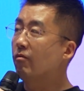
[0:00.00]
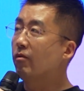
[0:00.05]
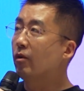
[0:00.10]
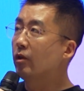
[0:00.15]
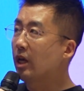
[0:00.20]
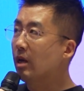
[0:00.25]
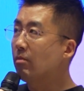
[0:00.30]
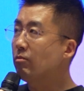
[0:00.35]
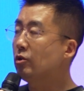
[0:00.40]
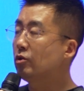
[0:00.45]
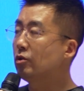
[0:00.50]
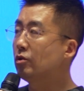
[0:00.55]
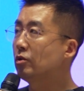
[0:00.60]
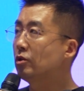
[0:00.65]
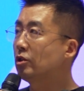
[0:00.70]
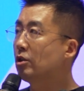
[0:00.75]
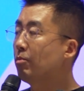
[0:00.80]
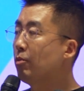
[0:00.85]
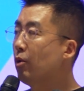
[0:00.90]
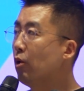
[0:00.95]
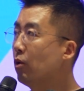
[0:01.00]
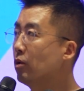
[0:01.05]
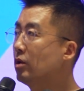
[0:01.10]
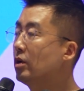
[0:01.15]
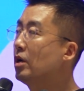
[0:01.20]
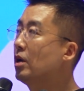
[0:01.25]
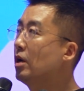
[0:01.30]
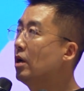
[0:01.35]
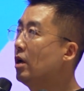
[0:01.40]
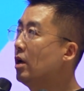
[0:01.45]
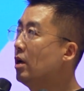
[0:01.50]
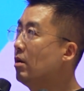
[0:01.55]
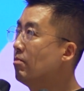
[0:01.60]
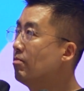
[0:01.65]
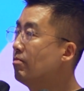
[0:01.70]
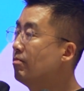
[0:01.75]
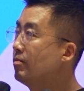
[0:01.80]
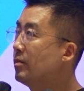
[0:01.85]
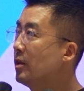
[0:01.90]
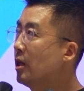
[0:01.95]
them to support
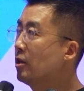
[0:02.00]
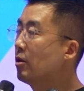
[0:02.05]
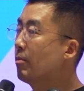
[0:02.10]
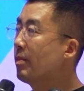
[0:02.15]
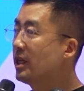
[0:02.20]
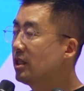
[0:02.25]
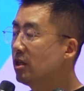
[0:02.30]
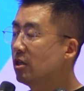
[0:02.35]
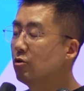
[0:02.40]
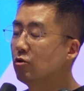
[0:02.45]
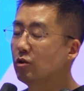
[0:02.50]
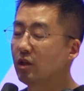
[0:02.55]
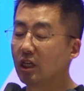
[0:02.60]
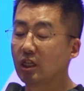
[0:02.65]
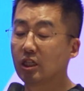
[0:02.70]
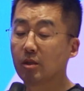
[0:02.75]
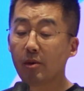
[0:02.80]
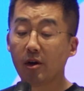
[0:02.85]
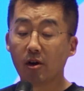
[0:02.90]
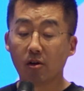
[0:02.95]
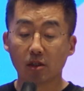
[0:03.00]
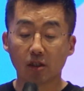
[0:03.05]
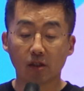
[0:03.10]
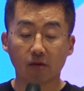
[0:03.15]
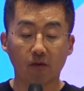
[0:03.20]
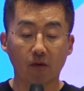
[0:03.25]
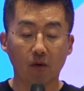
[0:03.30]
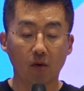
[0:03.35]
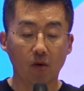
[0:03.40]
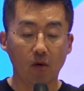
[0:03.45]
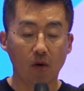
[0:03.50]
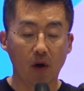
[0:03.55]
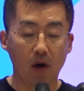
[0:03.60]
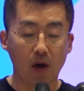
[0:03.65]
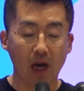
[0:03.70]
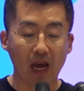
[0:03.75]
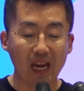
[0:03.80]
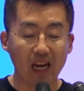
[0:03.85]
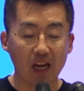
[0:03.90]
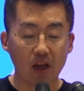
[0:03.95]
the better user experience for
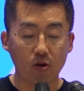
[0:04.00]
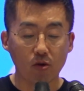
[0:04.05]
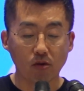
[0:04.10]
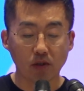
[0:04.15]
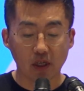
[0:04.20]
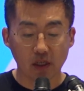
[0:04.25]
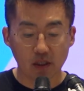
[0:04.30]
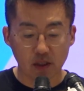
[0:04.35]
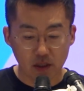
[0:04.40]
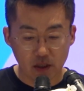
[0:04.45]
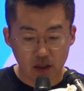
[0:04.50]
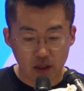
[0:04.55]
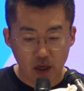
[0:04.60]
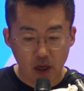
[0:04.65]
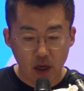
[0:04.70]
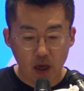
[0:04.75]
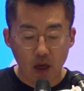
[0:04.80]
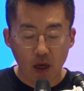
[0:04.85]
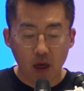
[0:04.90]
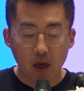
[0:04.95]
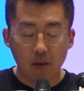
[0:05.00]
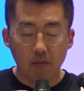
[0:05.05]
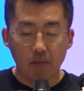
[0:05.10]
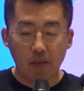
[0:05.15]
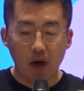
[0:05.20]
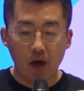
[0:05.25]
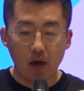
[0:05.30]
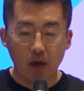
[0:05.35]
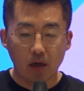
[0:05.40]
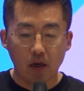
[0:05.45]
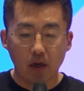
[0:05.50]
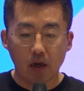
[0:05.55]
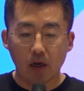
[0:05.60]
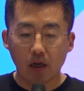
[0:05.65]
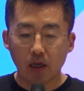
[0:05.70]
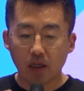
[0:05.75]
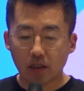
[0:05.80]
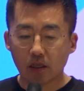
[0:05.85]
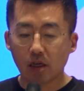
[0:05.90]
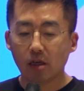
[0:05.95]
end users. But
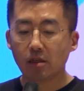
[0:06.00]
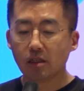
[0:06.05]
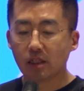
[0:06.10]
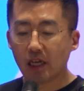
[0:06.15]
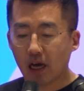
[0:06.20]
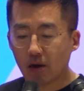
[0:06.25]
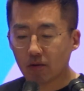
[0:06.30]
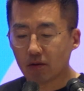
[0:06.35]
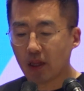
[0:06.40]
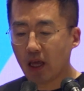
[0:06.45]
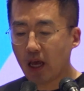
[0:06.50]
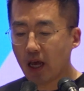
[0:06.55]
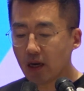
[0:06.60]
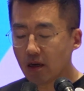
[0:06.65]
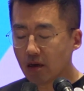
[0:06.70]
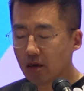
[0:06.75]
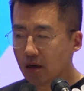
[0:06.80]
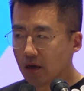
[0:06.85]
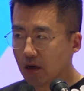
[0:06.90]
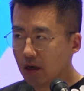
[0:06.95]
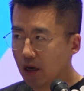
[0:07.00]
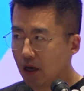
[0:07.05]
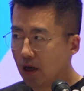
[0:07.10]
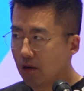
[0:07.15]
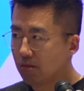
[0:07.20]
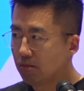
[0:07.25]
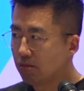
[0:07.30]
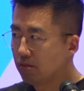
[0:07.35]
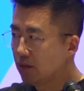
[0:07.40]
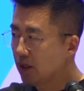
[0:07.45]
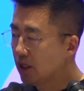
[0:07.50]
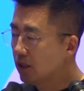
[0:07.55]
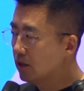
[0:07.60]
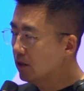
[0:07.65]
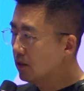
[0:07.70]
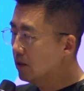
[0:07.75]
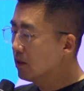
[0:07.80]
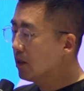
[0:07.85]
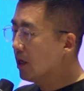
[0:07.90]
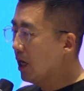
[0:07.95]
it turns out that
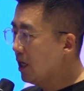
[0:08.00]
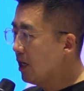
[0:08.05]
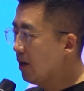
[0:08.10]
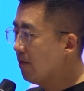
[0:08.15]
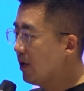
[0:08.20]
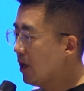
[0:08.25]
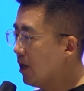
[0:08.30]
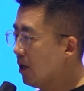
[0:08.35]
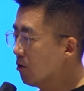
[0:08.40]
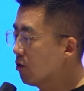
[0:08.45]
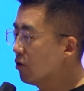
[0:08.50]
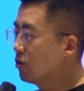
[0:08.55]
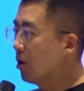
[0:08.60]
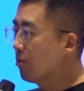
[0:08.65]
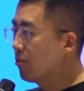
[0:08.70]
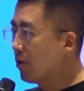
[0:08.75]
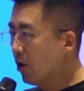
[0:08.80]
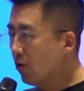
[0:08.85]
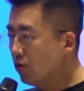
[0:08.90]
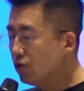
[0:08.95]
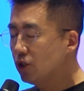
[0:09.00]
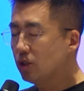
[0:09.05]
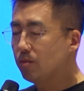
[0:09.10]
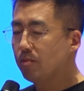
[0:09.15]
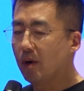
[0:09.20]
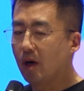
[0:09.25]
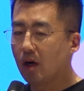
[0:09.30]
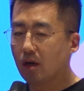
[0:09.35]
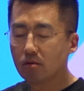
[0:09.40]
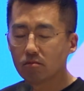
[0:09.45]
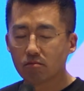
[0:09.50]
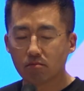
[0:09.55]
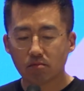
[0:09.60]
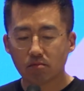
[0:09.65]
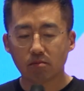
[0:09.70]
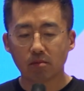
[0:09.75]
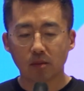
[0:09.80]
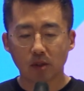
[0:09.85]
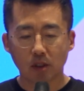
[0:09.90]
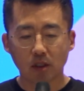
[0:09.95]
it's kind of a good approach, but
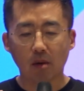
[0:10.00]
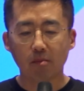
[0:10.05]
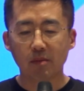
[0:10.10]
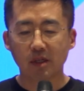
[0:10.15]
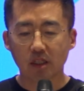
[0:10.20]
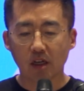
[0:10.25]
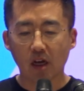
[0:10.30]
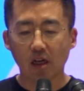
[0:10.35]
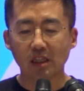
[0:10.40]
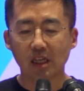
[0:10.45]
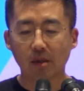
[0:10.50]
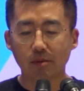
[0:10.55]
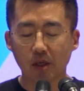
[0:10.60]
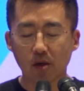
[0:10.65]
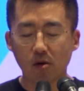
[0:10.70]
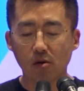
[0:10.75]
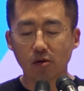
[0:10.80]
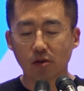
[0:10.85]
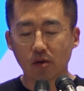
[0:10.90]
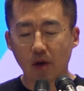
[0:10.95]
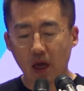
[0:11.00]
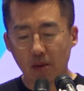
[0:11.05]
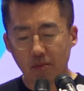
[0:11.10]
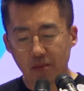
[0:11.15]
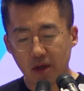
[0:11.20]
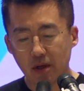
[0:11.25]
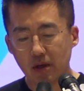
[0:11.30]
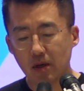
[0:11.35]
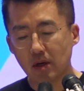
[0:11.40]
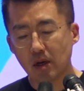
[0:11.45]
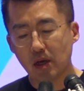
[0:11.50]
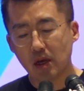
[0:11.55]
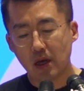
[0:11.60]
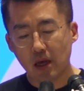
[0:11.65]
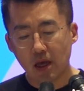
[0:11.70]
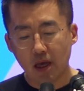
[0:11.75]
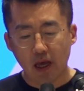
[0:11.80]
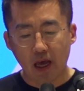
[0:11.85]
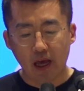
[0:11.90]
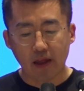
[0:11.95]
some misconception also happen,
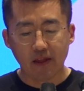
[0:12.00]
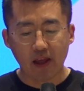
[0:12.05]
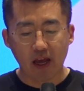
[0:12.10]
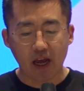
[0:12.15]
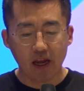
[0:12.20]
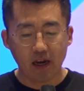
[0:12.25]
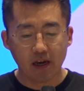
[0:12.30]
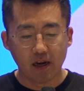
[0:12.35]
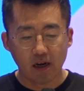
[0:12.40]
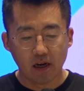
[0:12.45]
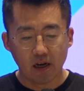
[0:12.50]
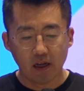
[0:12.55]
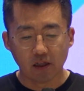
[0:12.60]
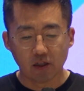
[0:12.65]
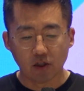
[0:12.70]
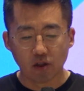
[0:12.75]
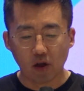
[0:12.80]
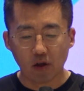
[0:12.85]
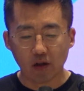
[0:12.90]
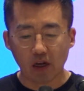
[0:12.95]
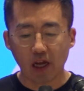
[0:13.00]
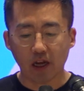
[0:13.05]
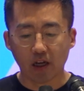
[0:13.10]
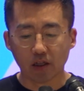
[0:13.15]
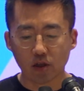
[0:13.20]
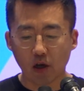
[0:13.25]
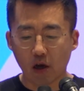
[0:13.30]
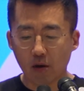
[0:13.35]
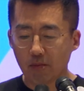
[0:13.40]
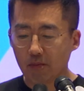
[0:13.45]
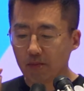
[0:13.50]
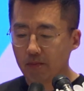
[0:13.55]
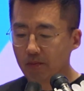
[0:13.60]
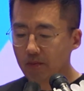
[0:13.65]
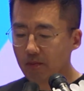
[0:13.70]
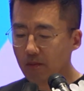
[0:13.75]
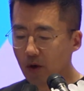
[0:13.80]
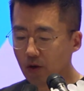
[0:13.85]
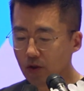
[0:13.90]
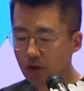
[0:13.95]
and then it's not like a
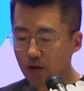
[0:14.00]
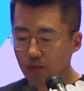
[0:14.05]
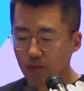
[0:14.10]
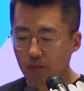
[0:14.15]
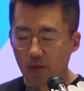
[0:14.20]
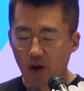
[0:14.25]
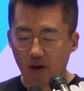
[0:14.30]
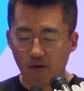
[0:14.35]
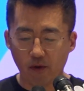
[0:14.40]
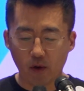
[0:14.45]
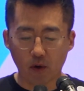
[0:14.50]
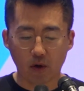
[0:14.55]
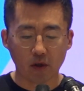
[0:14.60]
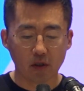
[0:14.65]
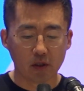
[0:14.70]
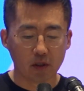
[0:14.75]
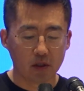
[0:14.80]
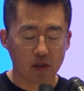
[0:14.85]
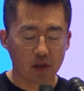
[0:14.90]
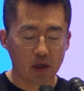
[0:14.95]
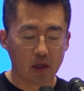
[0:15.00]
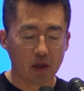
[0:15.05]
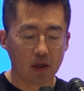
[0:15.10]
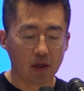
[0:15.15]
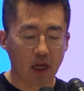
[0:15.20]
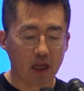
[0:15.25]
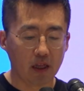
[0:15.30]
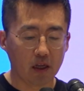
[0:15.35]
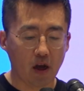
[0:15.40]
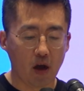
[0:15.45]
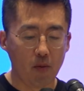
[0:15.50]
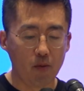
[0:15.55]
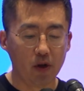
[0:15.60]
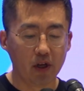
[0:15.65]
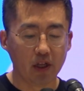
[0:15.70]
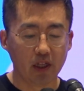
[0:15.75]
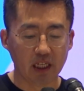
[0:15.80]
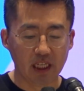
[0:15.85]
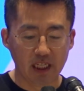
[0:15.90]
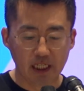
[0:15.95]
topmost focus in that
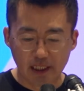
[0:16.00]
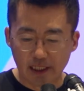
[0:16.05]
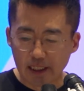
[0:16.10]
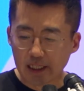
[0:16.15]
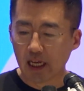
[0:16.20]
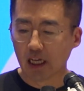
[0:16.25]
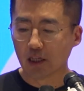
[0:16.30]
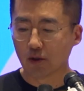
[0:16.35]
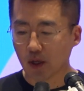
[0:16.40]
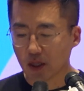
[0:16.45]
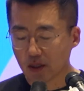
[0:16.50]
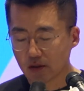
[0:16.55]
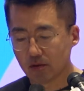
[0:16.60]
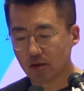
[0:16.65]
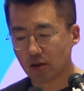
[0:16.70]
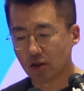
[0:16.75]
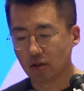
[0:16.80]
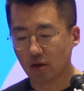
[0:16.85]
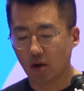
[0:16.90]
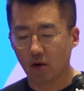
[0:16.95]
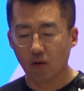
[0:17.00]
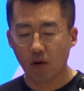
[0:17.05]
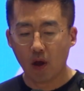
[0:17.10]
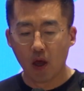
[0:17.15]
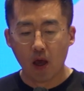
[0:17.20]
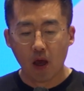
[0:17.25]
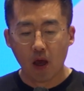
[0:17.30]
community as well. So